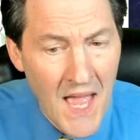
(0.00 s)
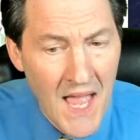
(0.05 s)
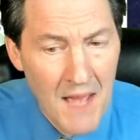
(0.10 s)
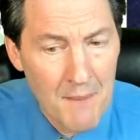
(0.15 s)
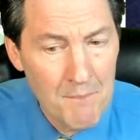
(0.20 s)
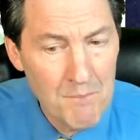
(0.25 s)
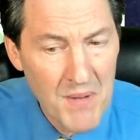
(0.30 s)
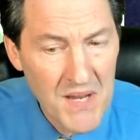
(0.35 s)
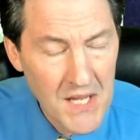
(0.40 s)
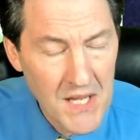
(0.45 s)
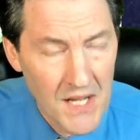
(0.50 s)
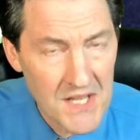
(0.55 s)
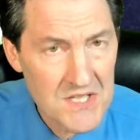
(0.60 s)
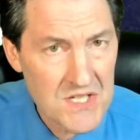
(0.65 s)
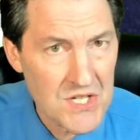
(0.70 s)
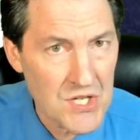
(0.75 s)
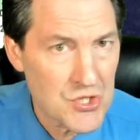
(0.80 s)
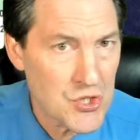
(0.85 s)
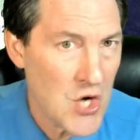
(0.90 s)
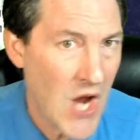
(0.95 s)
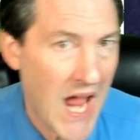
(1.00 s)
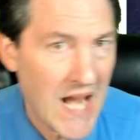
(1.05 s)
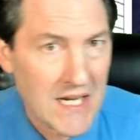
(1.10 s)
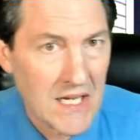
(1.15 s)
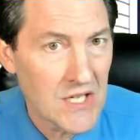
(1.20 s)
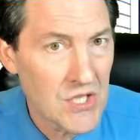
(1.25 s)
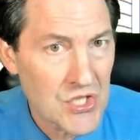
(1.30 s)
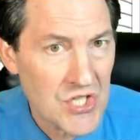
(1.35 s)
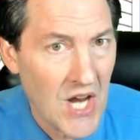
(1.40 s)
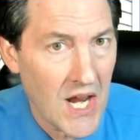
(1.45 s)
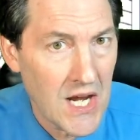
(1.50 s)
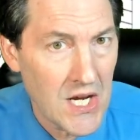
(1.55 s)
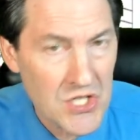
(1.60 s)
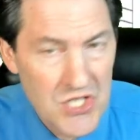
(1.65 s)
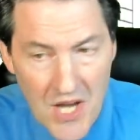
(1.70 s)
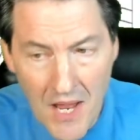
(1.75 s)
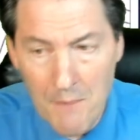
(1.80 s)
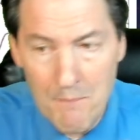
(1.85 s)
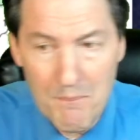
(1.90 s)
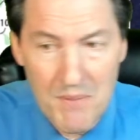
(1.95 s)
And because the track can
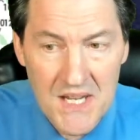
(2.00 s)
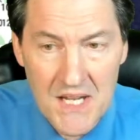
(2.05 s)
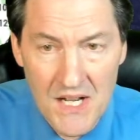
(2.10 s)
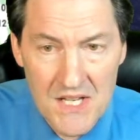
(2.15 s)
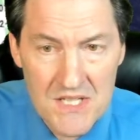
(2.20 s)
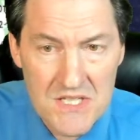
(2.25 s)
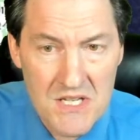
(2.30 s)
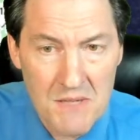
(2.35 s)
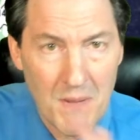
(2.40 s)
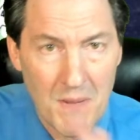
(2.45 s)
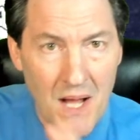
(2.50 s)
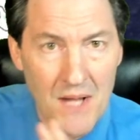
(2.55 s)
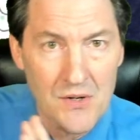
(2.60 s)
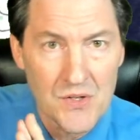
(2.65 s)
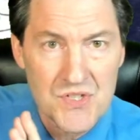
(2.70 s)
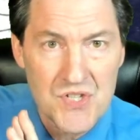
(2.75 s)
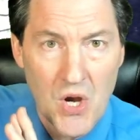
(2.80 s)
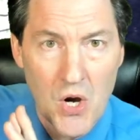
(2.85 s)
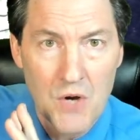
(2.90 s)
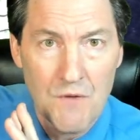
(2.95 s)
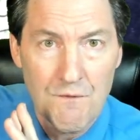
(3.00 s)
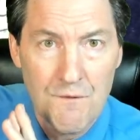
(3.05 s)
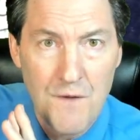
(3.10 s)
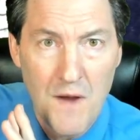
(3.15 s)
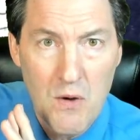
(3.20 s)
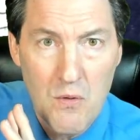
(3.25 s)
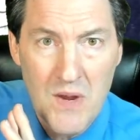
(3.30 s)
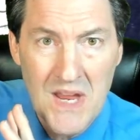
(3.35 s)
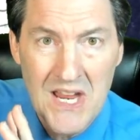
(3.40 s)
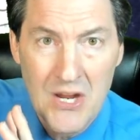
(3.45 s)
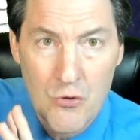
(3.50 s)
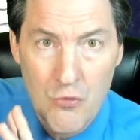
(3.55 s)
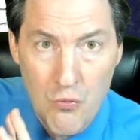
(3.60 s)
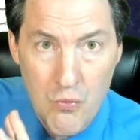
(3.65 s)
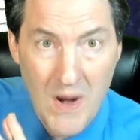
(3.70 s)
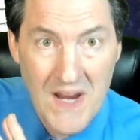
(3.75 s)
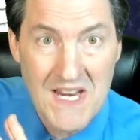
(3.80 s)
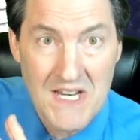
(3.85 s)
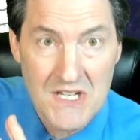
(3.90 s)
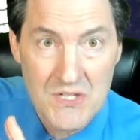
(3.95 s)
change and because the models aren't very
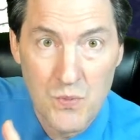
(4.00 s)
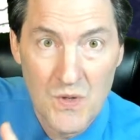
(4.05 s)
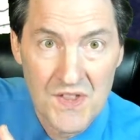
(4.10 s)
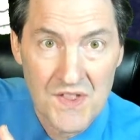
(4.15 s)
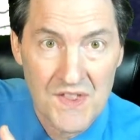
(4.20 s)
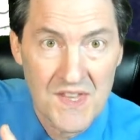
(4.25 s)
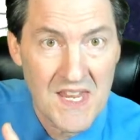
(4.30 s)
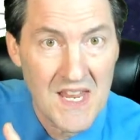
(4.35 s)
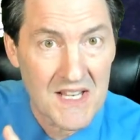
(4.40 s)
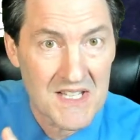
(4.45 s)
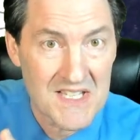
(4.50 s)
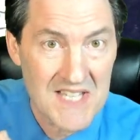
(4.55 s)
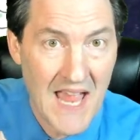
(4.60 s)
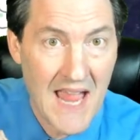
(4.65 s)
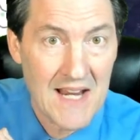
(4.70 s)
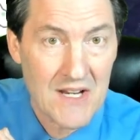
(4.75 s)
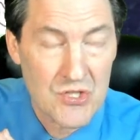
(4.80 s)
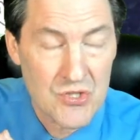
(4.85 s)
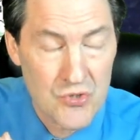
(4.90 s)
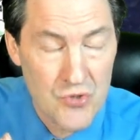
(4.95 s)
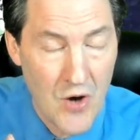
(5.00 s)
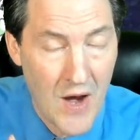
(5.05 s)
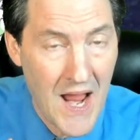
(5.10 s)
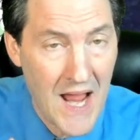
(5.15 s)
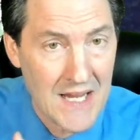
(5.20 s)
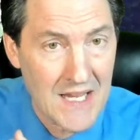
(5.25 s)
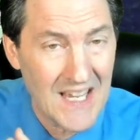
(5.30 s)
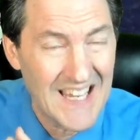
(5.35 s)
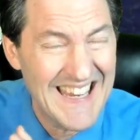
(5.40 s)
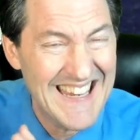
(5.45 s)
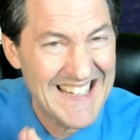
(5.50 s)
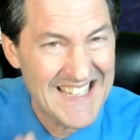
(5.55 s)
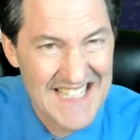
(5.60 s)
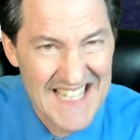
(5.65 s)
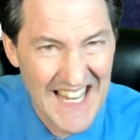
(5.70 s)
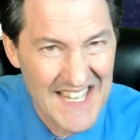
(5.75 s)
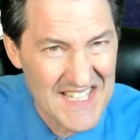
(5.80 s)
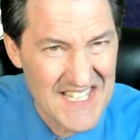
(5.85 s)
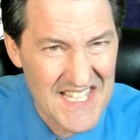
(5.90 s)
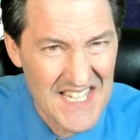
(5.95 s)
great with the exact track
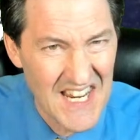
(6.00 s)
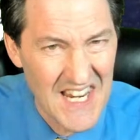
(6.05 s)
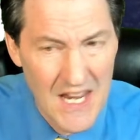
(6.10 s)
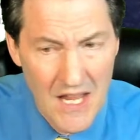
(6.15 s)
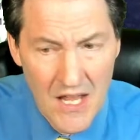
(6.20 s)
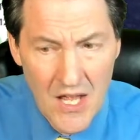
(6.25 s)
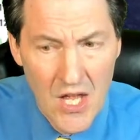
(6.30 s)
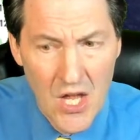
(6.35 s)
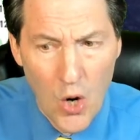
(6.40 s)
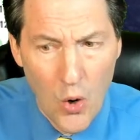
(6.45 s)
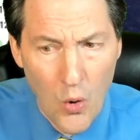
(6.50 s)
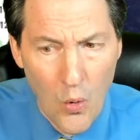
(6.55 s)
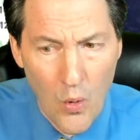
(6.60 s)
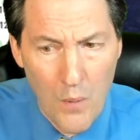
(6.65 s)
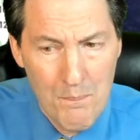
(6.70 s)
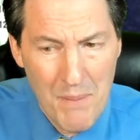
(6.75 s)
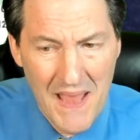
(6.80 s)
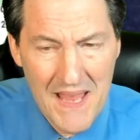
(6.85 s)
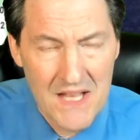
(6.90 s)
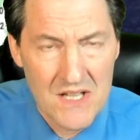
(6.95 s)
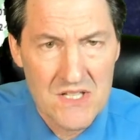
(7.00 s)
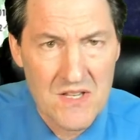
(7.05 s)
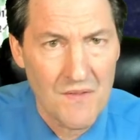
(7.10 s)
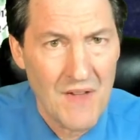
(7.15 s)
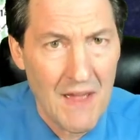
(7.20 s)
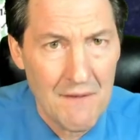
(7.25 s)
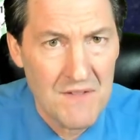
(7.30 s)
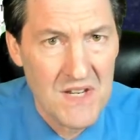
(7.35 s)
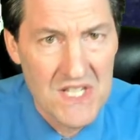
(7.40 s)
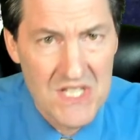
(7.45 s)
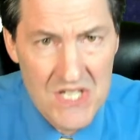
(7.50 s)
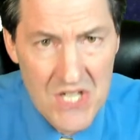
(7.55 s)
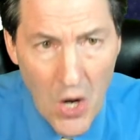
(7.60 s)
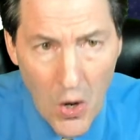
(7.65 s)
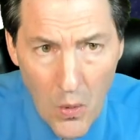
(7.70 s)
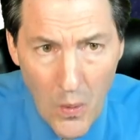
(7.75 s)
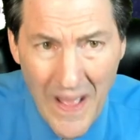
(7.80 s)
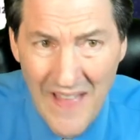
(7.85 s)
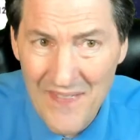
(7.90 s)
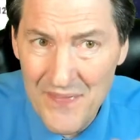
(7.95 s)
intensity or bands of heavy
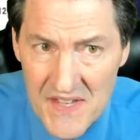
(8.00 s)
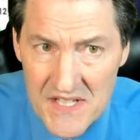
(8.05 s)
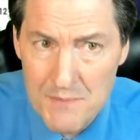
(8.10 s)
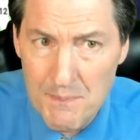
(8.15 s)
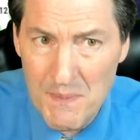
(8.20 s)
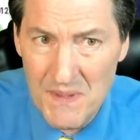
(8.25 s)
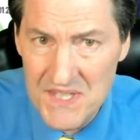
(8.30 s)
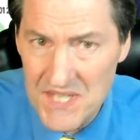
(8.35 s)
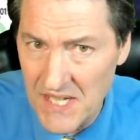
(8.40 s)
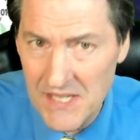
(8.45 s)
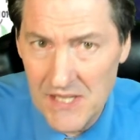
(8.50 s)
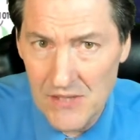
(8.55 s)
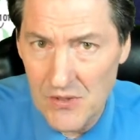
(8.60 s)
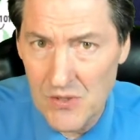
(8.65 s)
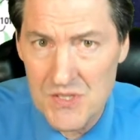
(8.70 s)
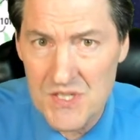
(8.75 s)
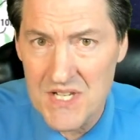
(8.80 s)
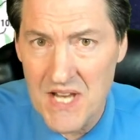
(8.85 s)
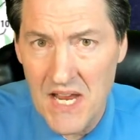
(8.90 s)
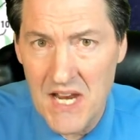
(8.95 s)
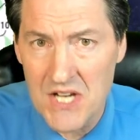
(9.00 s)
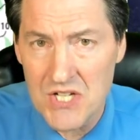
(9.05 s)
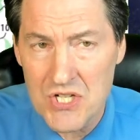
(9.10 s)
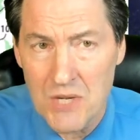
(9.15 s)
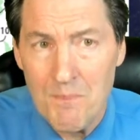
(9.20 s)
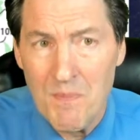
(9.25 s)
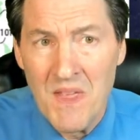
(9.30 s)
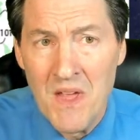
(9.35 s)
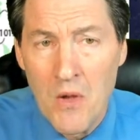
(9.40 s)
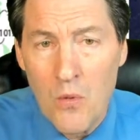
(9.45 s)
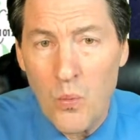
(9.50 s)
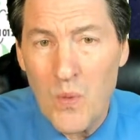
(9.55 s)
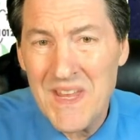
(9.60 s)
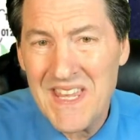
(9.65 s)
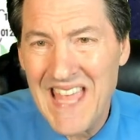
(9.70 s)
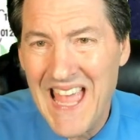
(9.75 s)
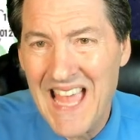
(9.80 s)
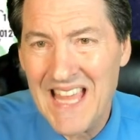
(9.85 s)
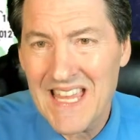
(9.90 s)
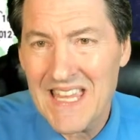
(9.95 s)
snow at this particular stage, we
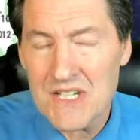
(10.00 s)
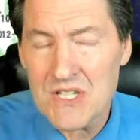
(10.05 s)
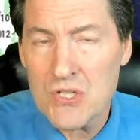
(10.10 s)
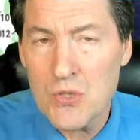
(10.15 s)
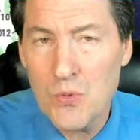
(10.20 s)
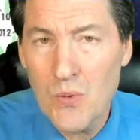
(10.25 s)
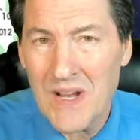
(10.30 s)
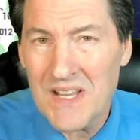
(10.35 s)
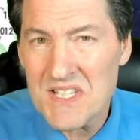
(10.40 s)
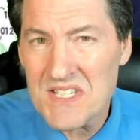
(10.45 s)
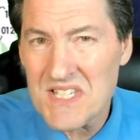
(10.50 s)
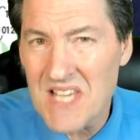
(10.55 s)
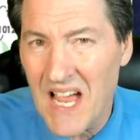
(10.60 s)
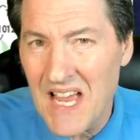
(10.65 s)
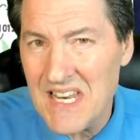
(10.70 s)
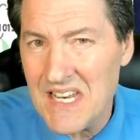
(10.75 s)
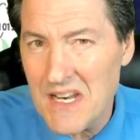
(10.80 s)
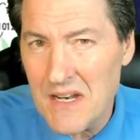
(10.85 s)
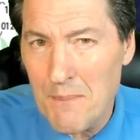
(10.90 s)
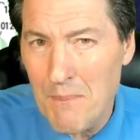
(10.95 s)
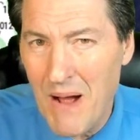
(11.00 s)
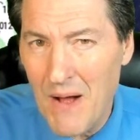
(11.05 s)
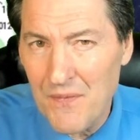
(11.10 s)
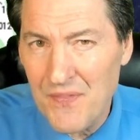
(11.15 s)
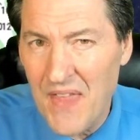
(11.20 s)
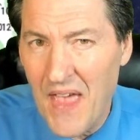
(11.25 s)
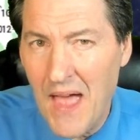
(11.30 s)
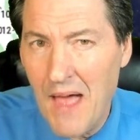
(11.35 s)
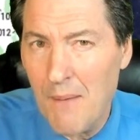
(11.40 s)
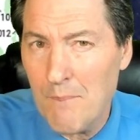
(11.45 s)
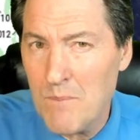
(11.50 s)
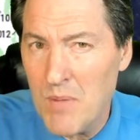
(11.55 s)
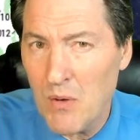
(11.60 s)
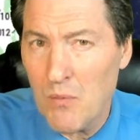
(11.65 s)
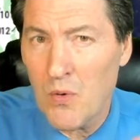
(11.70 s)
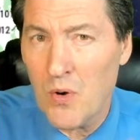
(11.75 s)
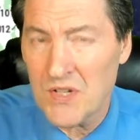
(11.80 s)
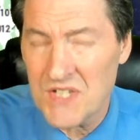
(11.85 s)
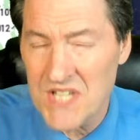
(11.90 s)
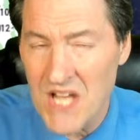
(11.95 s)
can't get too excited about that.
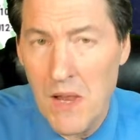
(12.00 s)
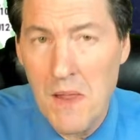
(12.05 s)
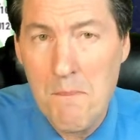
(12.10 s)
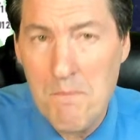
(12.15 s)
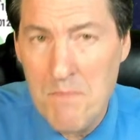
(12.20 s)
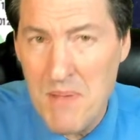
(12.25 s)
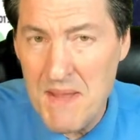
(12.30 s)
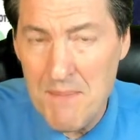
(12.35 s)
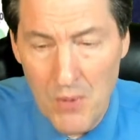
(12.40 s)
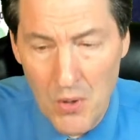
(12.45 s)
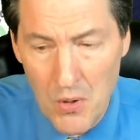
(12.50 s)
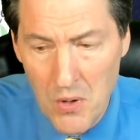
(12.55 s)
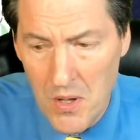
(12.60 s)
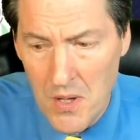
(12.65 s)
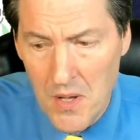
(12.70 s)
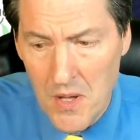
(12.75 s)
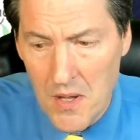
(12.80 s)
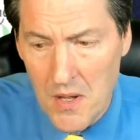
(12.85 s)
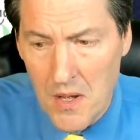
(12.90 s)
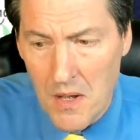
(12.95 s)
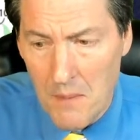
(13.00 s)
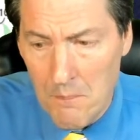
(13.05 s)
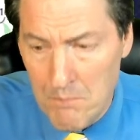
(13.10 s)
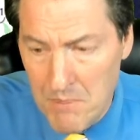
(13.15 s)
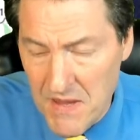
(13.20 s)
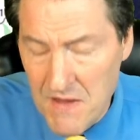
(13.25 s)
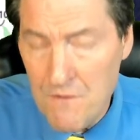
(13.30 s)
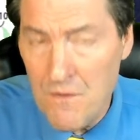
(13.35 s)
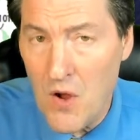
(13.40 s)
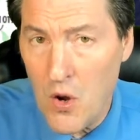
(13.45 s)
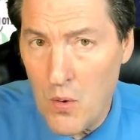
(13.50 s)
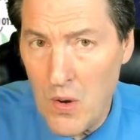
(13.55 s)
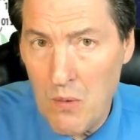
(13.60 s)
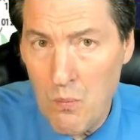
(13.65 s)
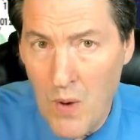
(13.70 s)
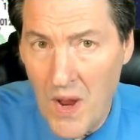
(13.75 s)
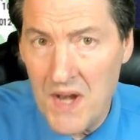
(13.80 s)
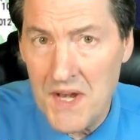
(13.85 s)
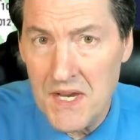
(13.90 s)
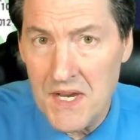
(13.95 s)
But we're telling people, be very
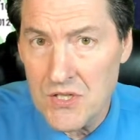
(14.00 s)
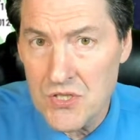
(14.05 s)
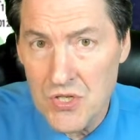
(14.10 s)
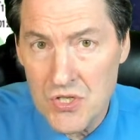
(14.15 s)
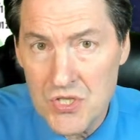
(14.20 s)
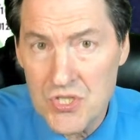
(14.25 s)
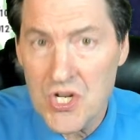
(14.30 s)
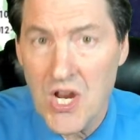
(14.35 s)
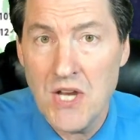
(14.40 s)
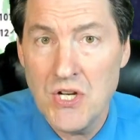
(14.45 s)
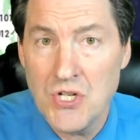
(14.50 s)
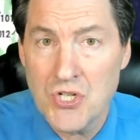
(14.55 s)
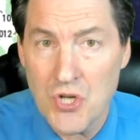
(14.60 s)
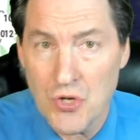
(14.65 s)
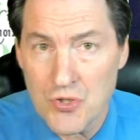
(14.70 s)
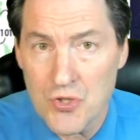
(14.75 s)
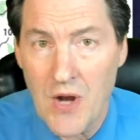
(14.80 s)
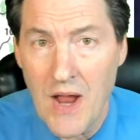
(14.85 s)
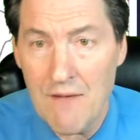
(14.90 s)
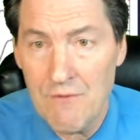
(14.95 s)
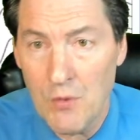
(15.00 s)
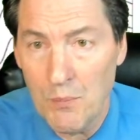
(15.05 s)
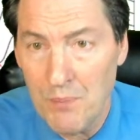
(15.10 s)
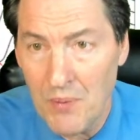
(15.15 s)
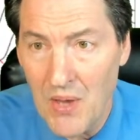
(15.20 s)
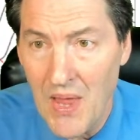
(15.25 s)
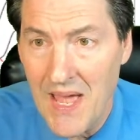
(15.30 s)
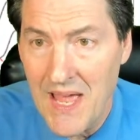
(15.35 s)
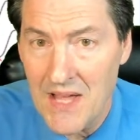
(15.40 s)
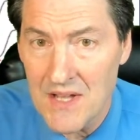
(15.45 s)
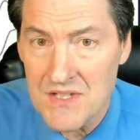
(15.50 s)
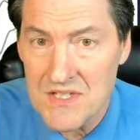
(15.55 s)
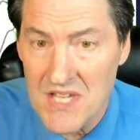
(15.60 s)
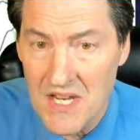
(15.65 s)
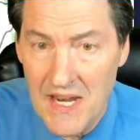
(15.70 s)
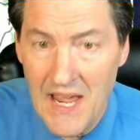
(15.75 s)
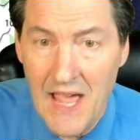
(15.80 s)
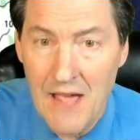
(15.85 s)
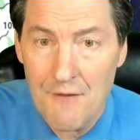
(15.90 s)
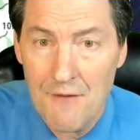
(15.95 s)
ready to change your travel plans
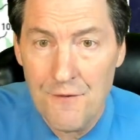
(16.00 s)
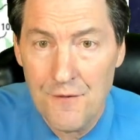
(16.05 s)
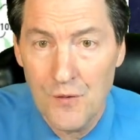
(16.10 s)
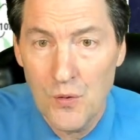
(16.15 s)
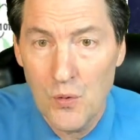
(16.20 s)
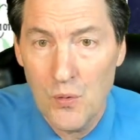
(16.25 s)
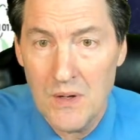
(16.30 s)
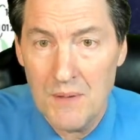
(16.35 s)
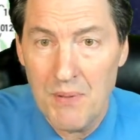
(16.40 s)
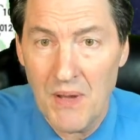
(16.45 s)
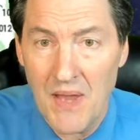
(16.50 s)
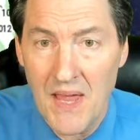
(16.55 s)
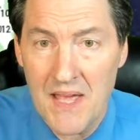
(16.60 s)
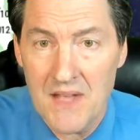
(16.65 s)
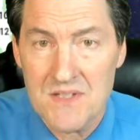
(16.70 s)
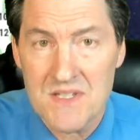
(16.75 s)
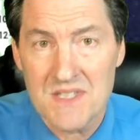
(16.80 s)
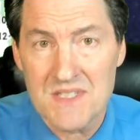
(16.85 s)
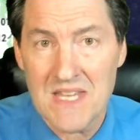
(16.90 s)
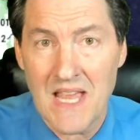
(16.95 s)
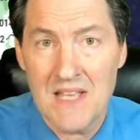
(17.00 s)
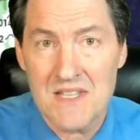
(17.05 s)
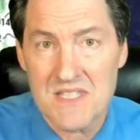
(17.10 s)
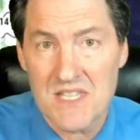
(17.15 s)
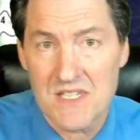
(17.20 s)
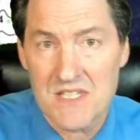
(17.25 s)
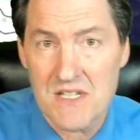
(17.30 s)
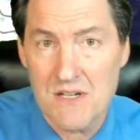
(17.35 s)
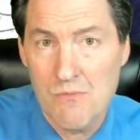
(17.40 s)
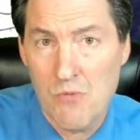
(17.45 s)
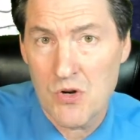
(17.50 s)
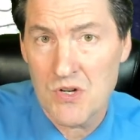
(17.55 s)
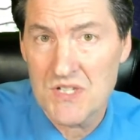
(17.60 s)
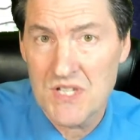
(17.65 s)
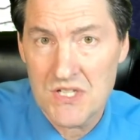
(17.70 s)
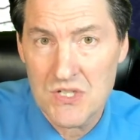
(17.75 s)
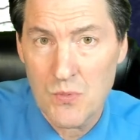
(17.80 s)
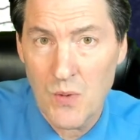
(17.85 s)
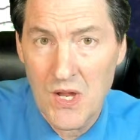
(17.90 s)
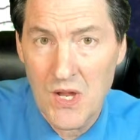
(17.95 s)
and have fluid plans as that system
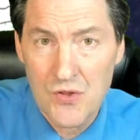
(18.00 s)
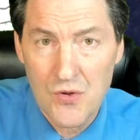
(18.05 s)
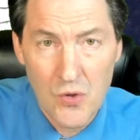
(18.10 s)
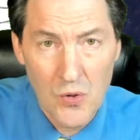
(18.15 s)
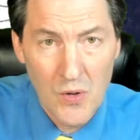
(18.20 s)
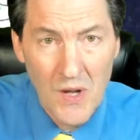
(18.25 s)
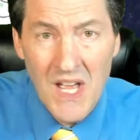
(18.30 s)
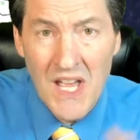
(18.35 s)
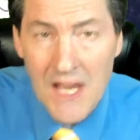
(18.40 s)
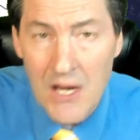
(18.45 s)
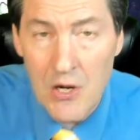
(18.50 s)
works its way through.